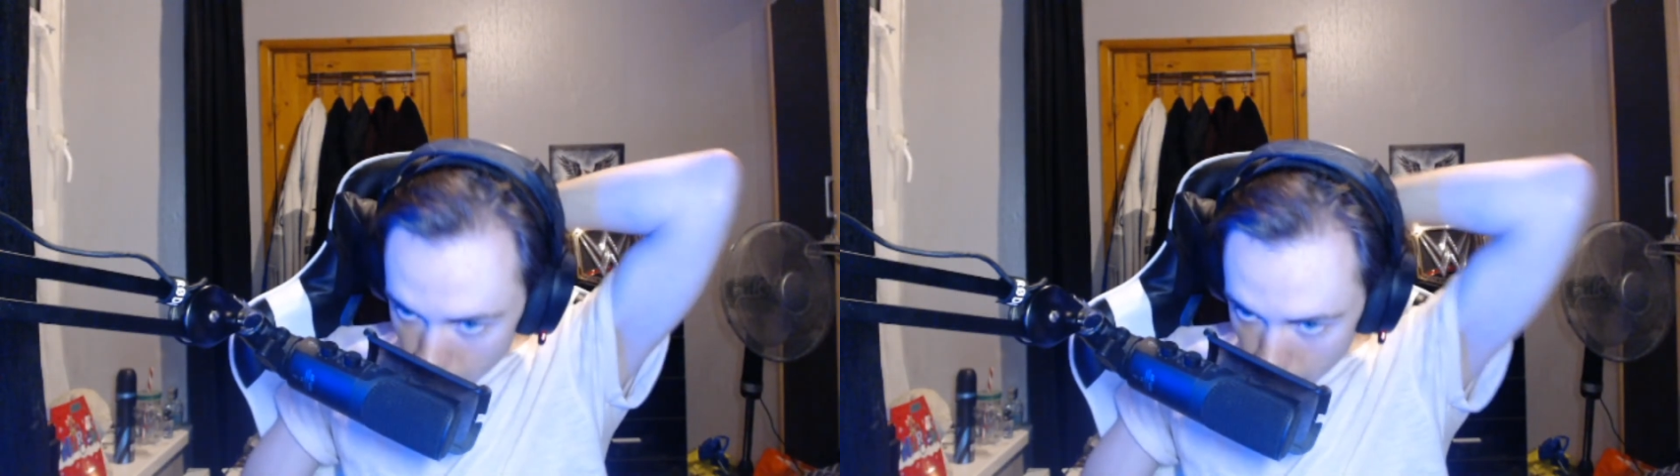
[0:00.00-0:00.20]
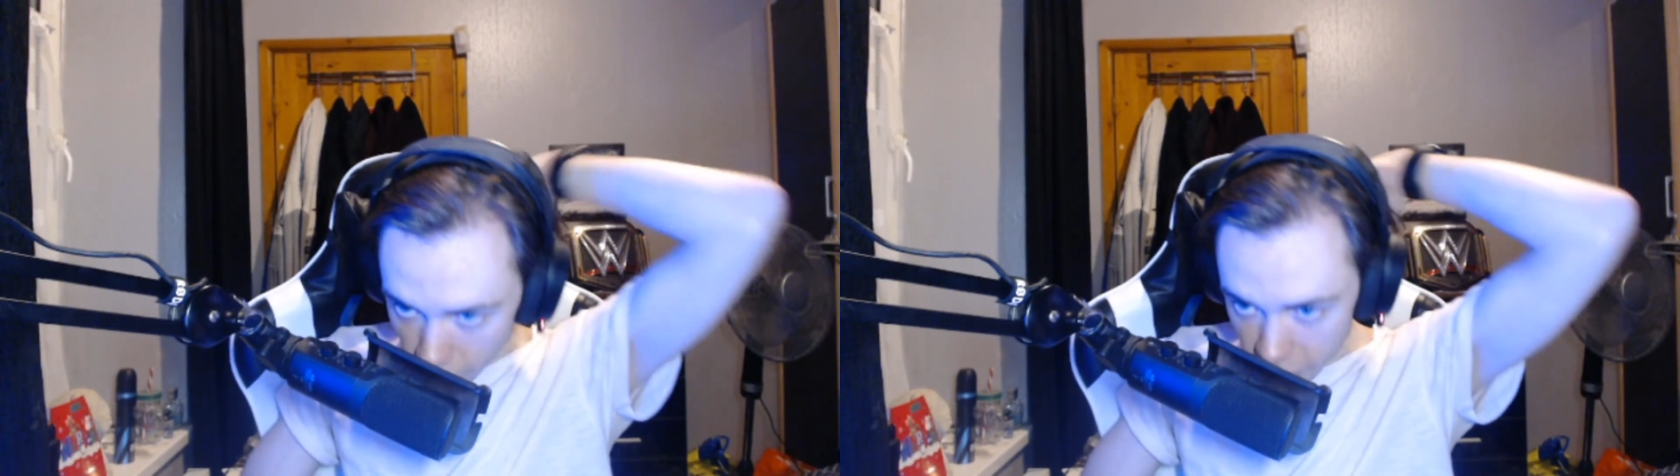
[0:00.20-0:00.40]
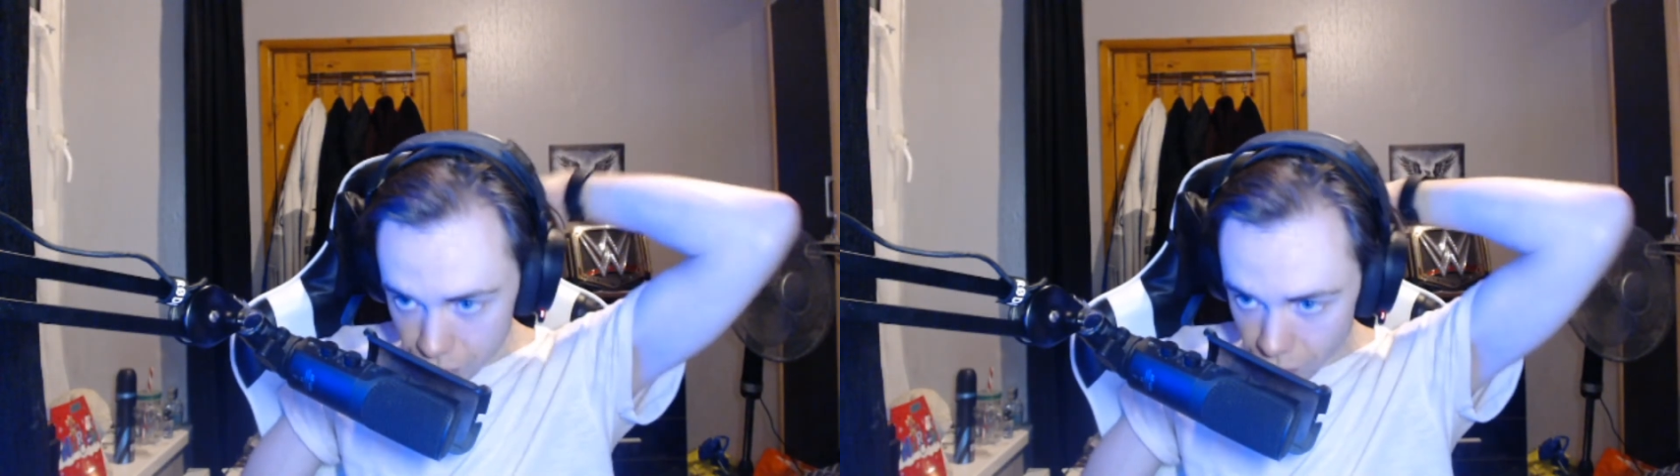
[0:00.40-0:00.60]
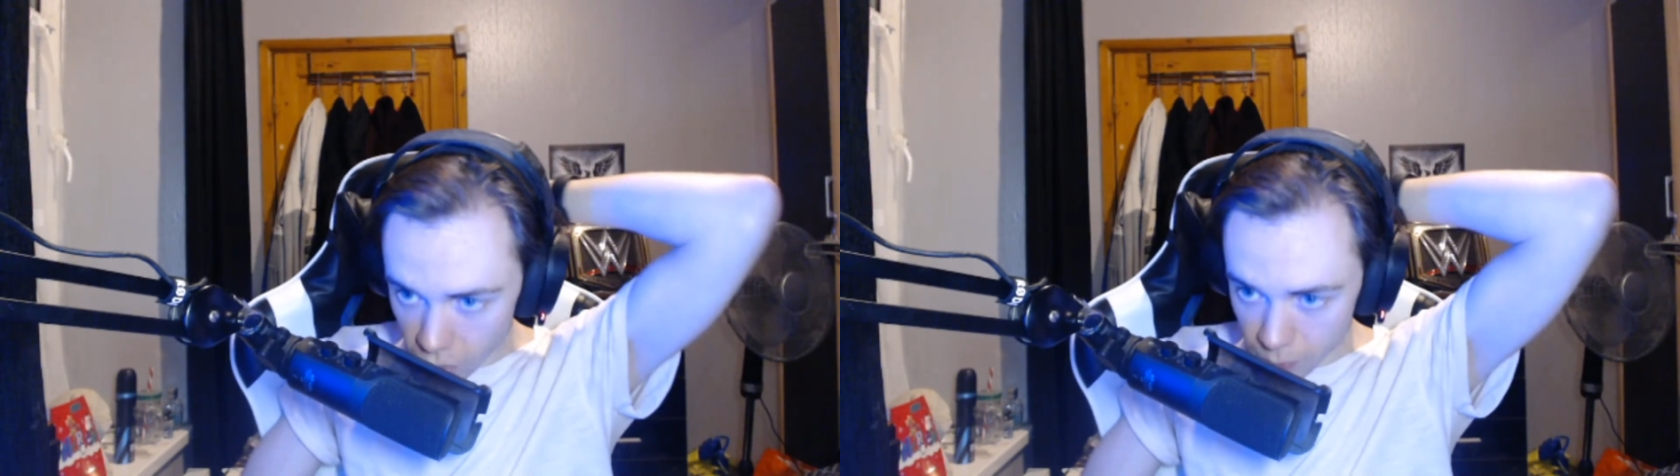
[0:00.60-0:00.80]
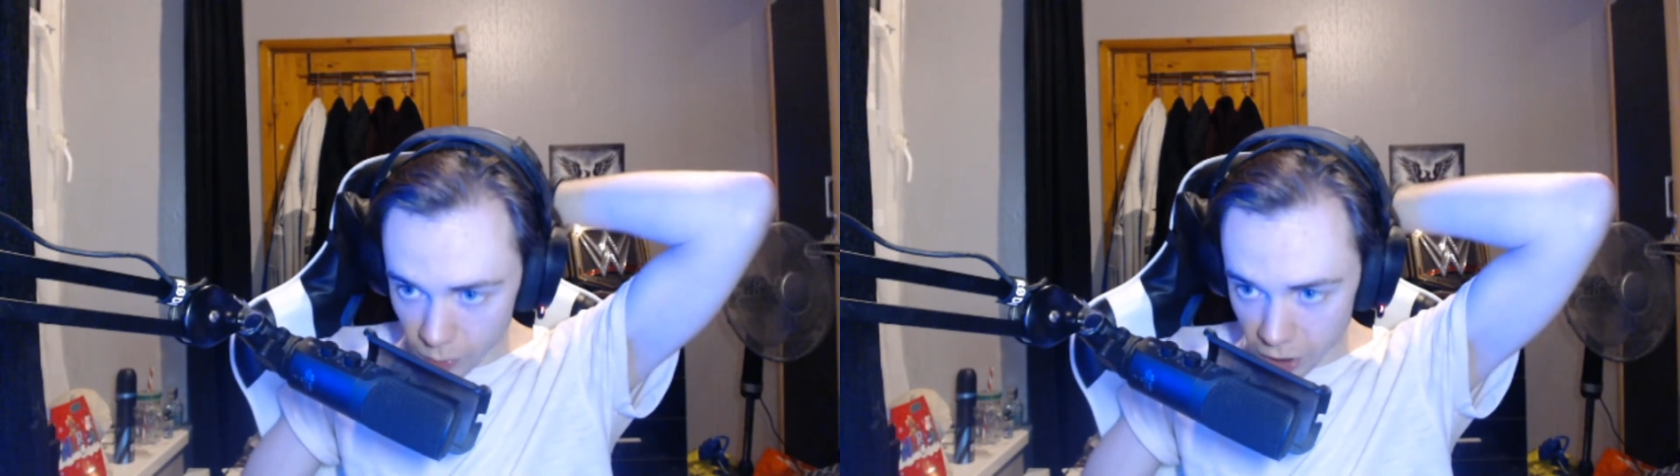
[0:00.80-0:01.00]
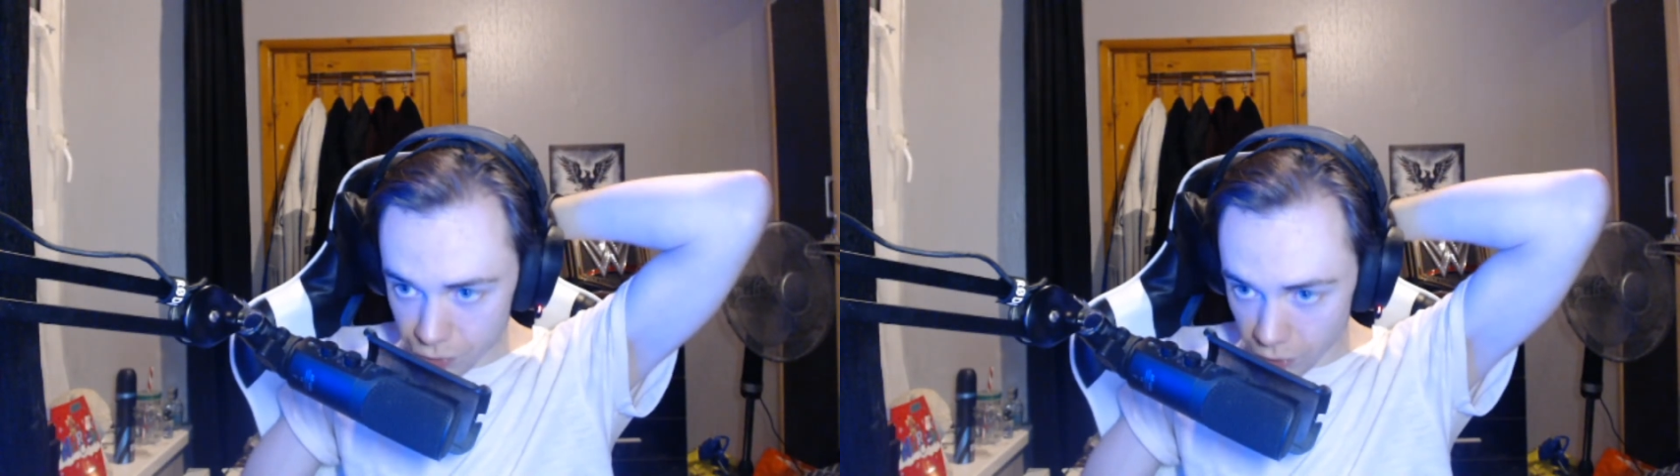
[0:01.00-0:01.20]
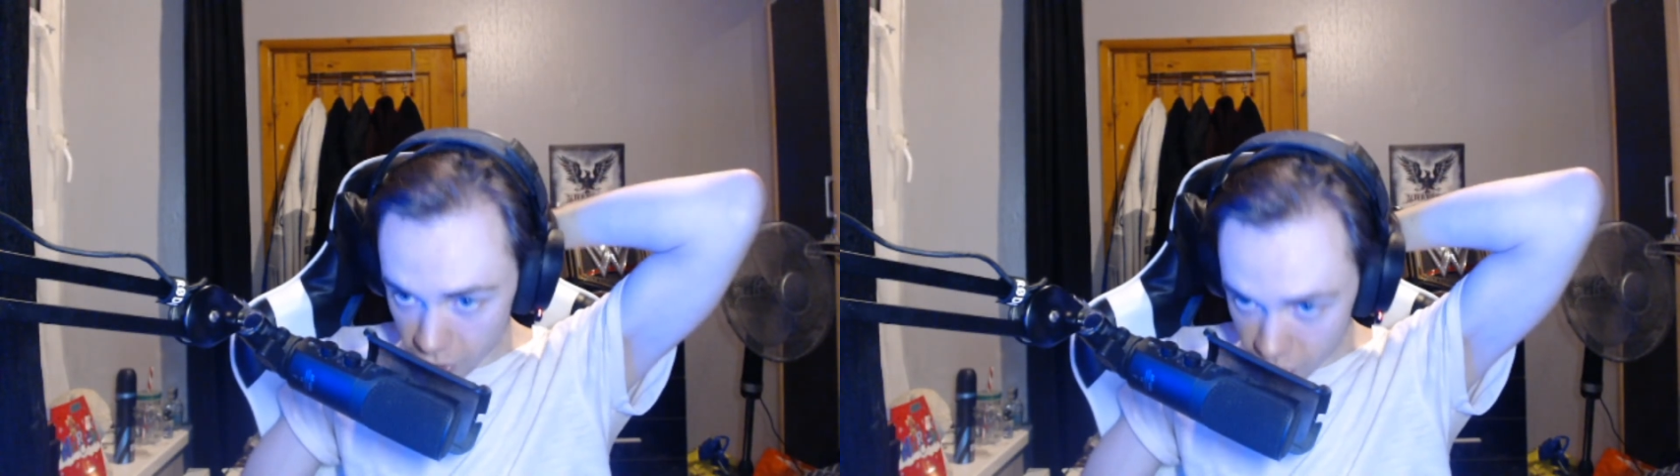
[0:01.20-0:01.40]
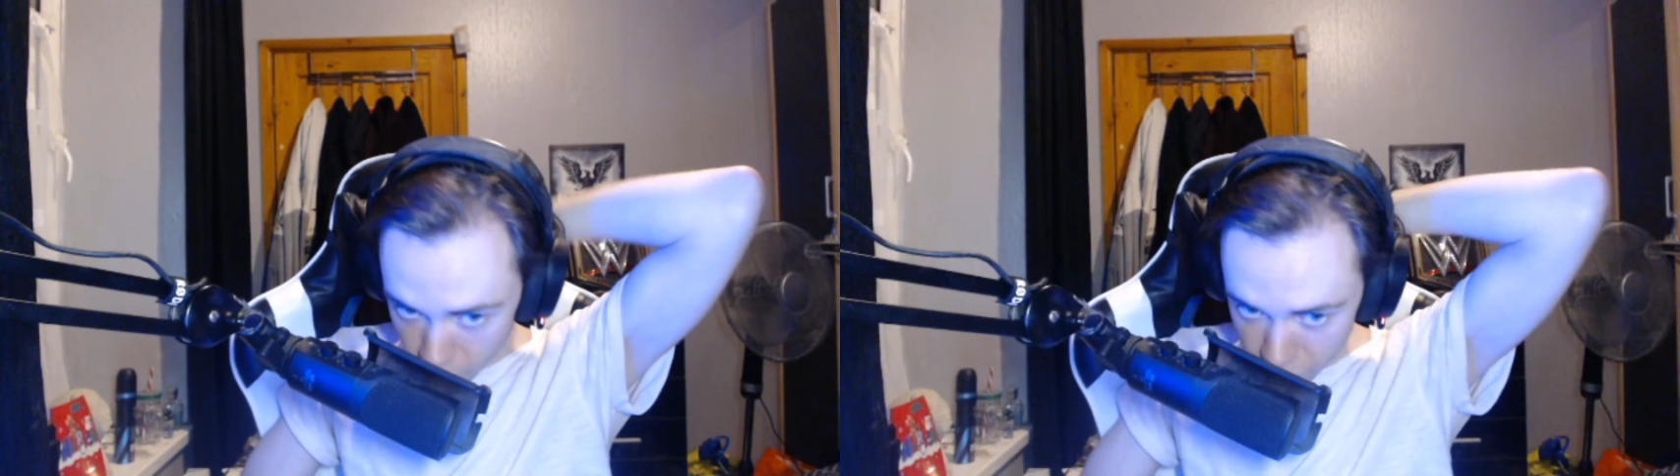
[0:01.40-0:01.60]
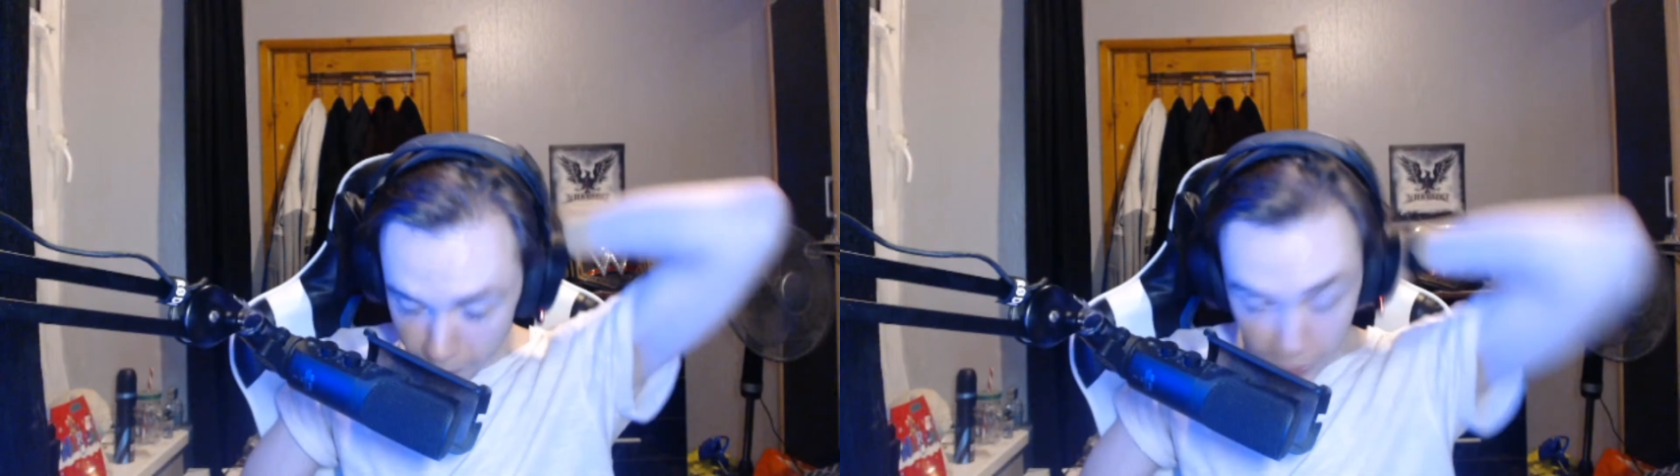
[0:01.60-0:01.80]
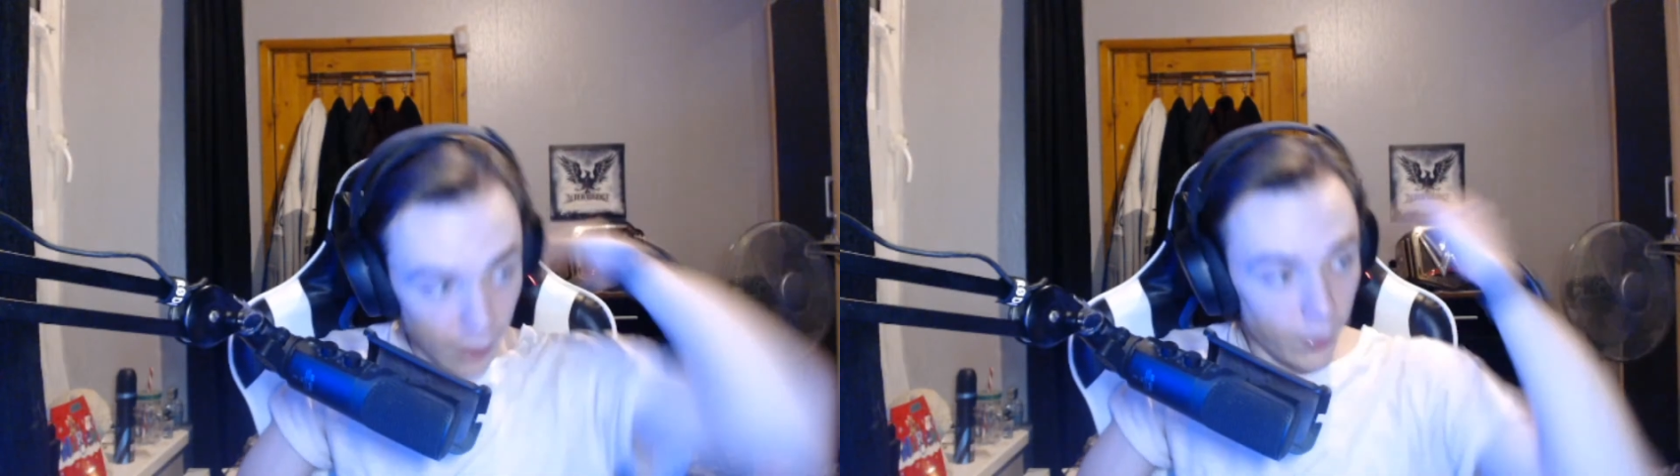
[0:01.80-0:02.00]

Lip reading: What is Rollins doing for Mania?